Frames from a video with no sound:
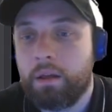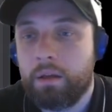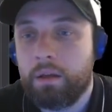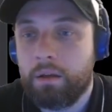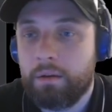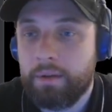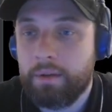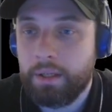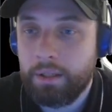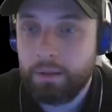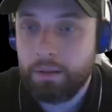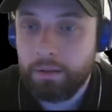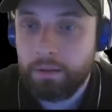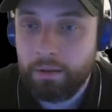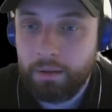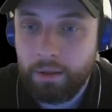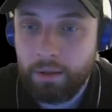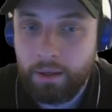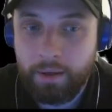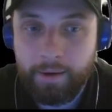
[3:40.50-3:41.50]
All right.
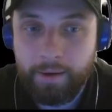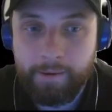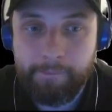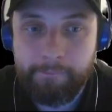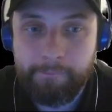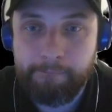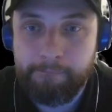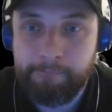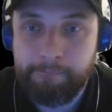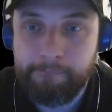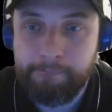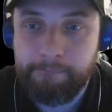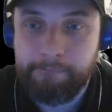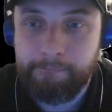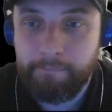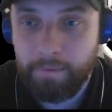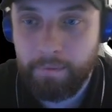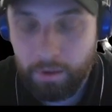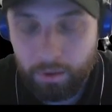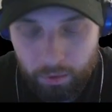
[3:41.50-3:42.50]

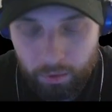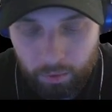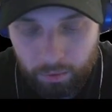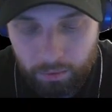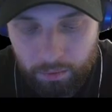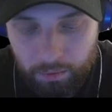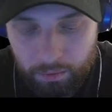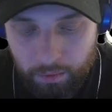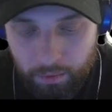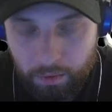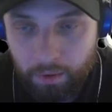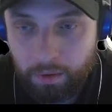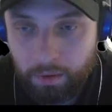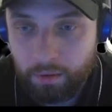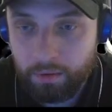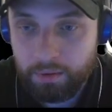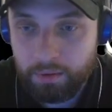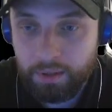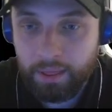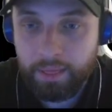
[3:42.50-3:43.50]
Cool.
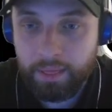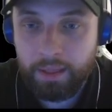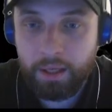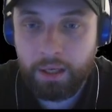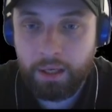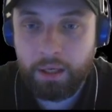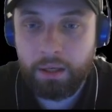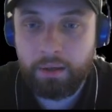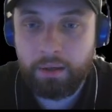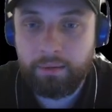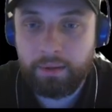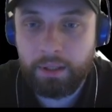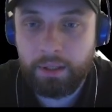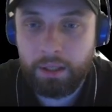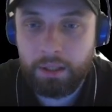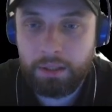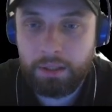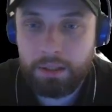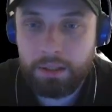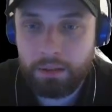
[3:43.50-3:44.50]
So then I
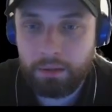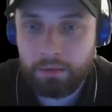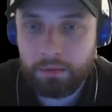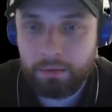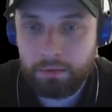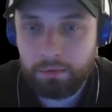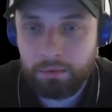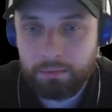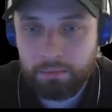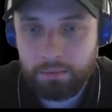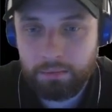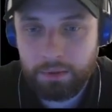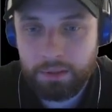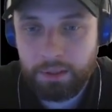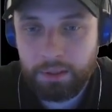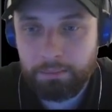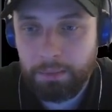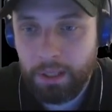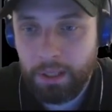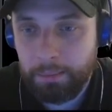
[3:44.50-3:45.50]
navigate to, let's
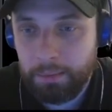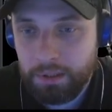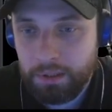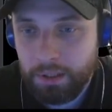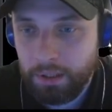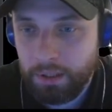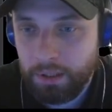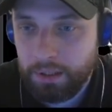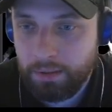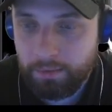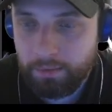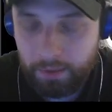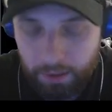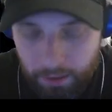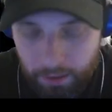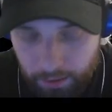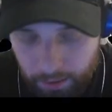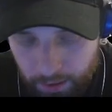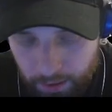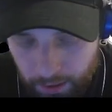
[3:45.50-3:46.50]
say, Bible study
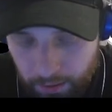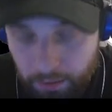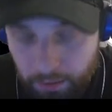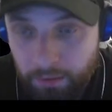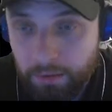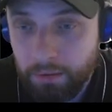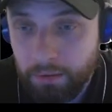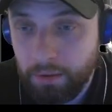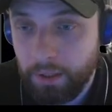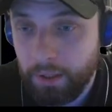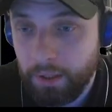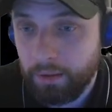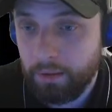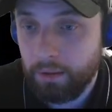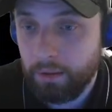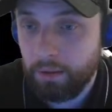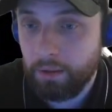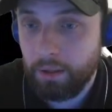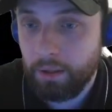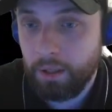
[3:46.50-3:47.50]
screen. Then you do like
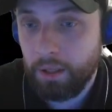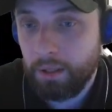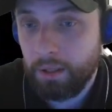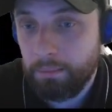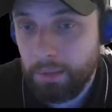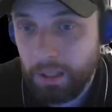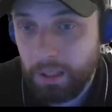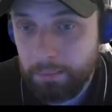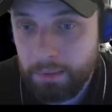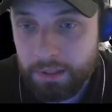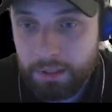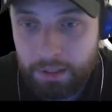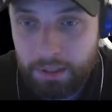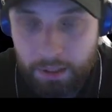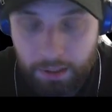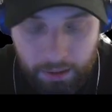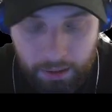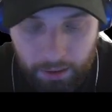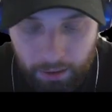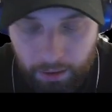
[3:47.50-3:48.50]
the Bible
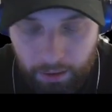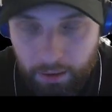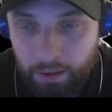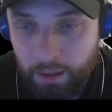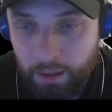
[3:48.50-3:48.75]
study.